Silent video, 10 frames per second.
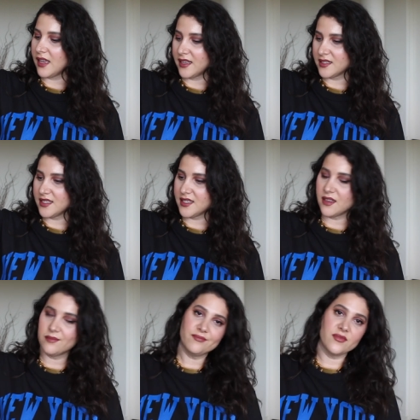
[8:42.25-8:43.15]
as I
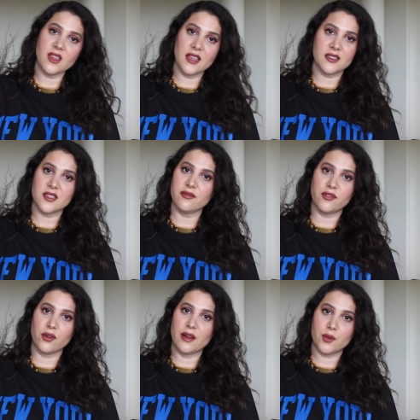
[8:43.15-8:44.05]
said, it's a
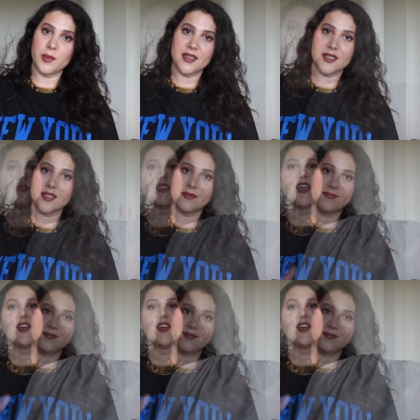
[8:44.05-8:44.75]
forever piece.